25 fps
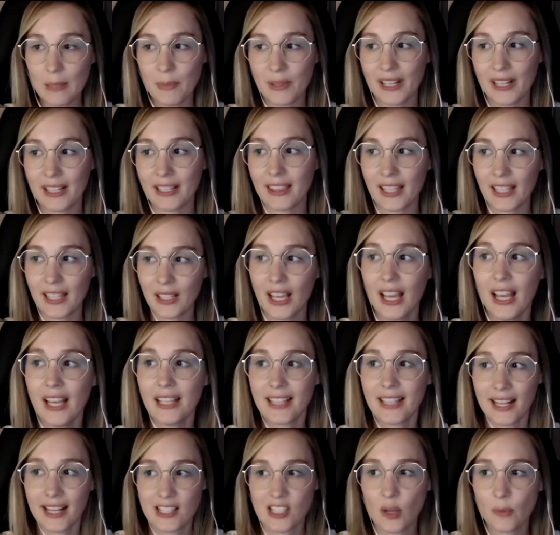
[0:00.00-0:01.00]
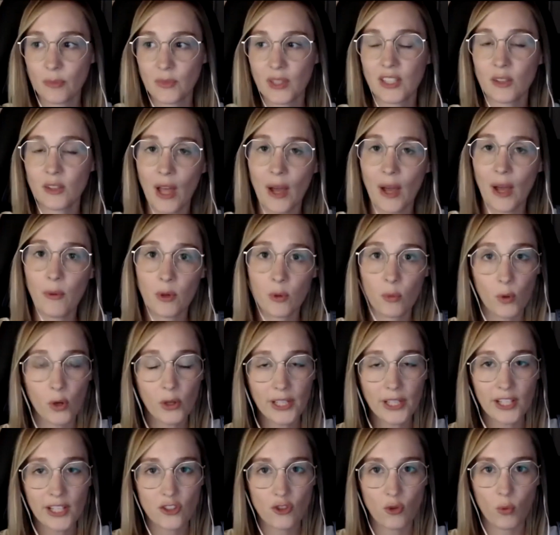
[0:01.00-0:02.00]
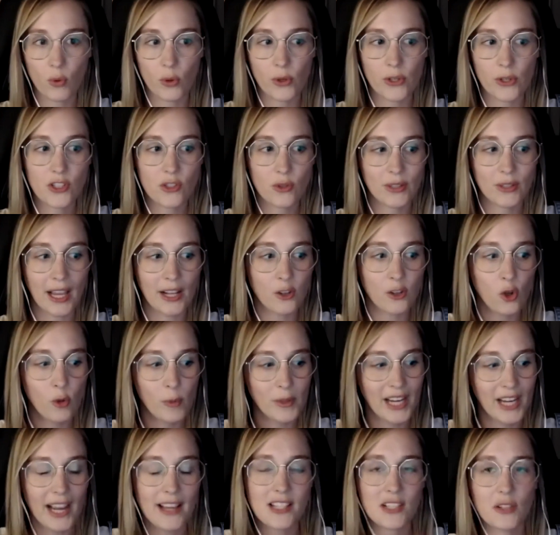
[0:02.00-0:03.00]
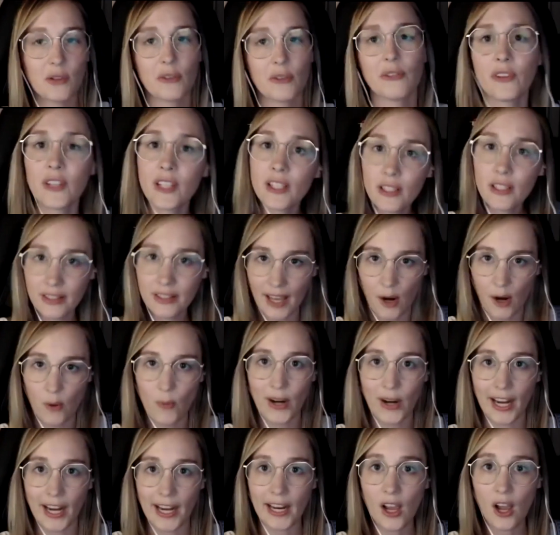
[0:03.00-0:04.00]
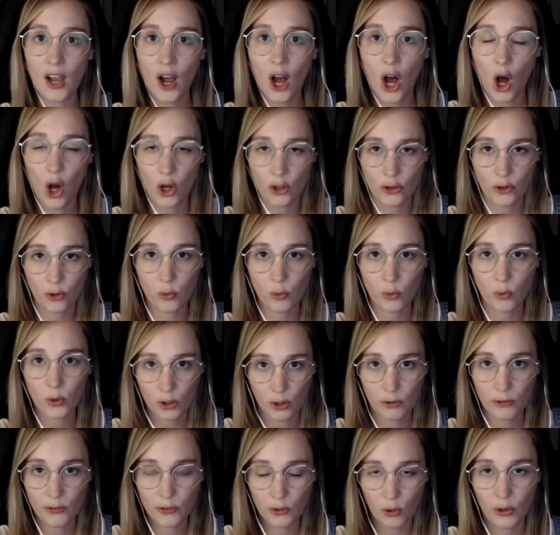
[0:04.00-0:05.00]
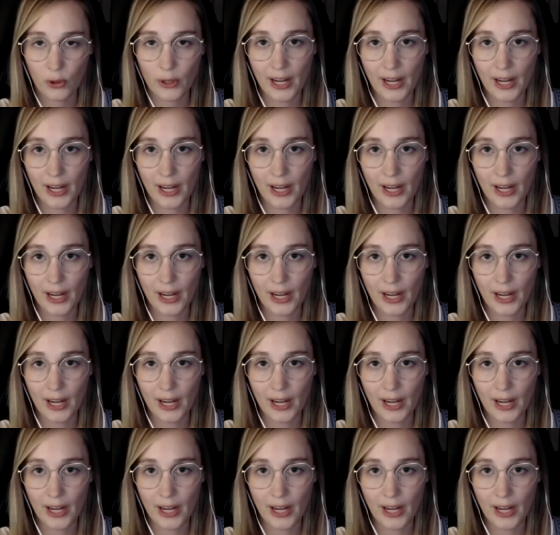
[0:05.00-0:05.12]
But I think that's something that we're working towards so that nobody has to feel that way on the work floor